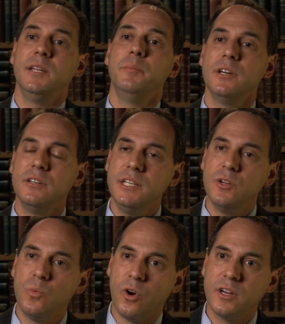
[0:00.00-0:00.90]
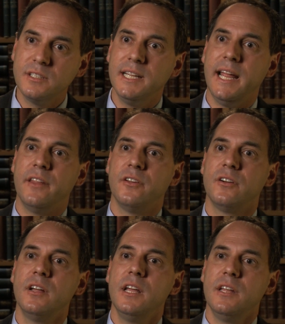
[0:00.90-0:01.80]
The ability to work
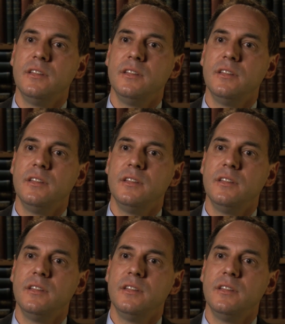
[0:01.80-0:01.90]
together,